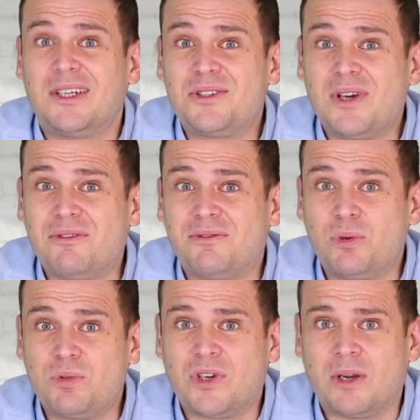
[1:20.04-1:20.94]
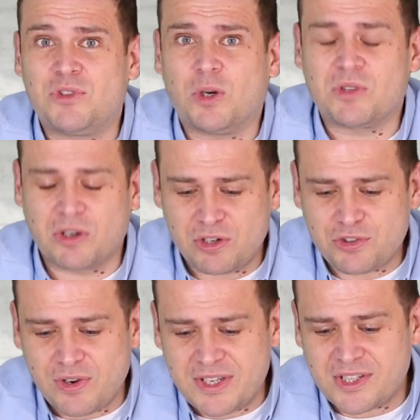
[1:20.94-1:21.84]
I do have a full-time job. So I'm going to
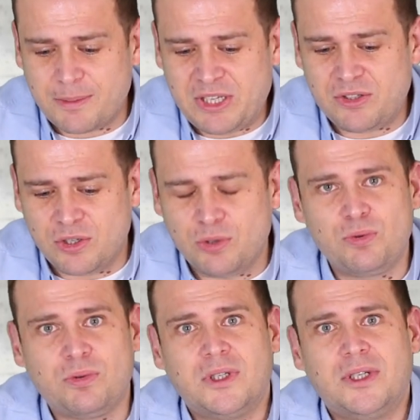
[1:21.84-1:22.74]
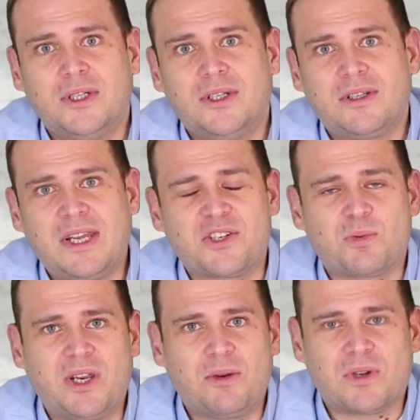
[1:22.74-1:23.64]
try something new next
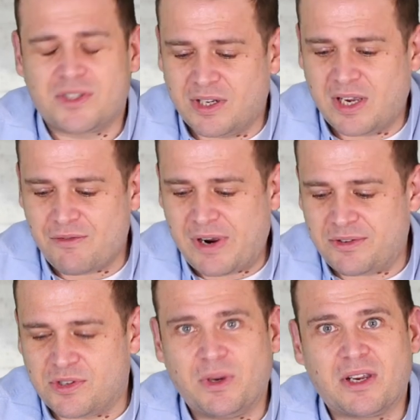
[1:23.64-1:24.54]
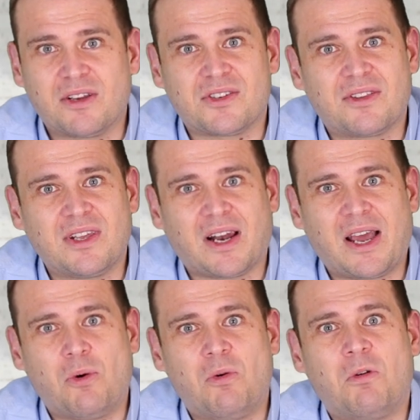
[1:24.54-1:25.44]
week once I get round to it, because I think
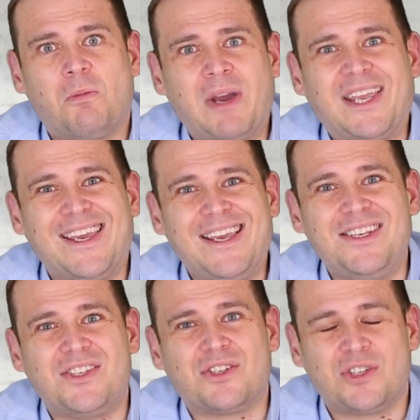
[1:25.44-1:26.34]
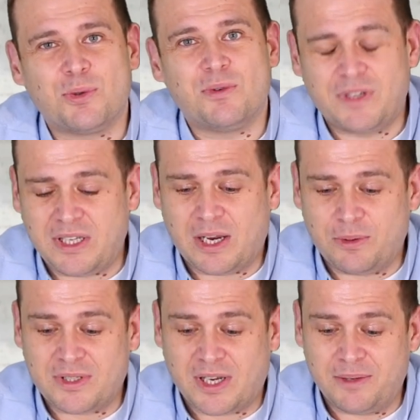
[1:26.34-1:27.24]
that'll make it easier to do a video
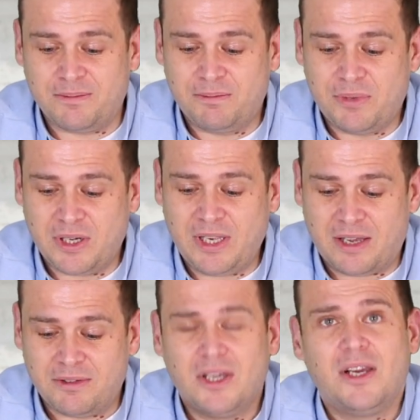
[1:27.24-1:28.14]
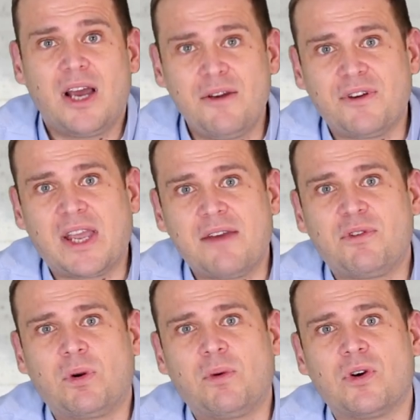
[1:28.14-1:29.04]
a day. But yeah, don't forget, if
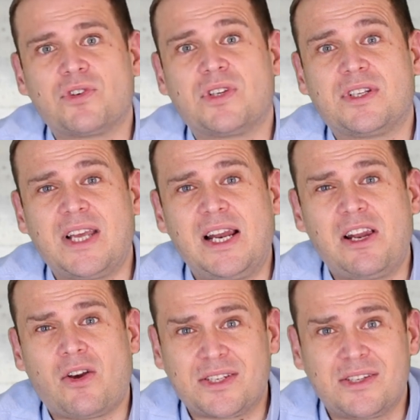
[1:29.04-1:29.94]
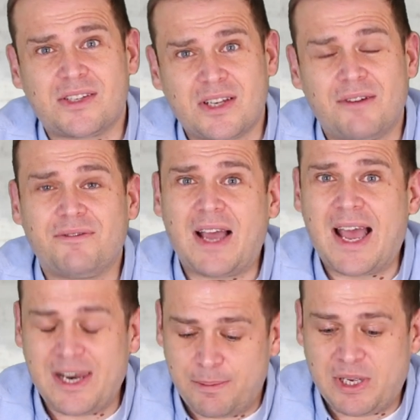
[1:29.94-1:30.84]
you want to watch the telly license stuff
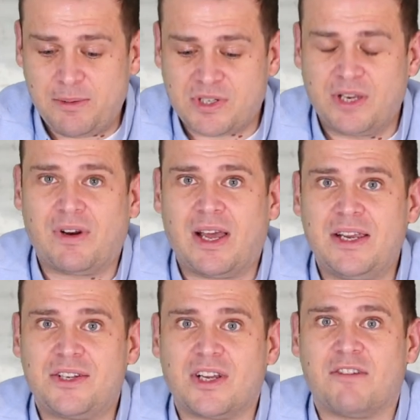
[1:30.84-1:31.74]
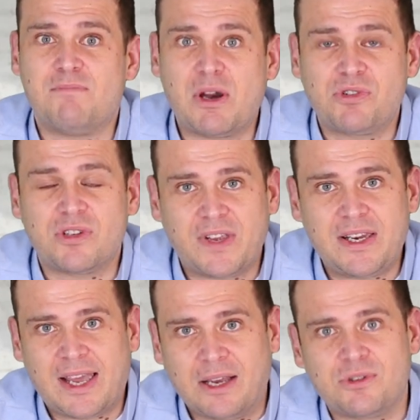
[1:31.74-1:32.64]
and the BBC-related stuff, most of it
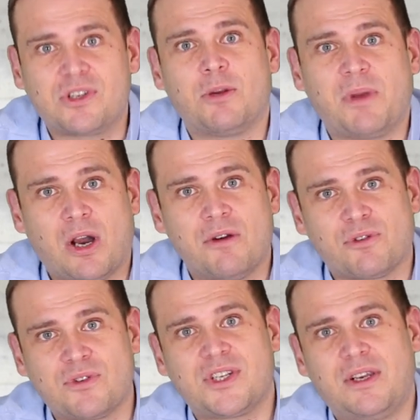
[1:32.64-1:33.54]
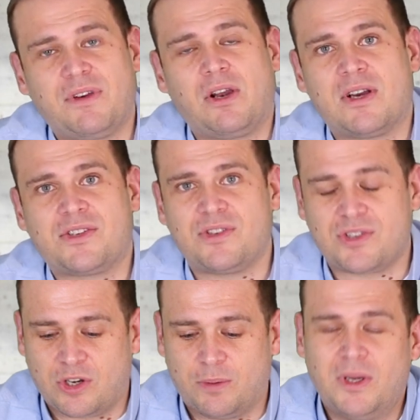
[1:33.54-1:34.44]
now is going to be over on TV License
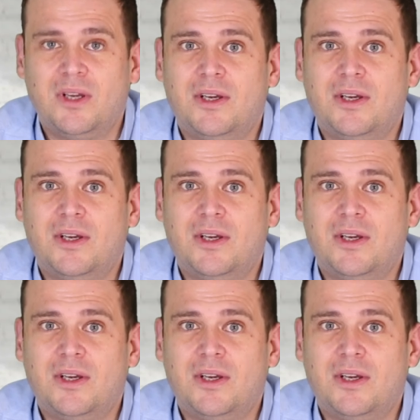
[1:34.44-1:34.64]
Stop.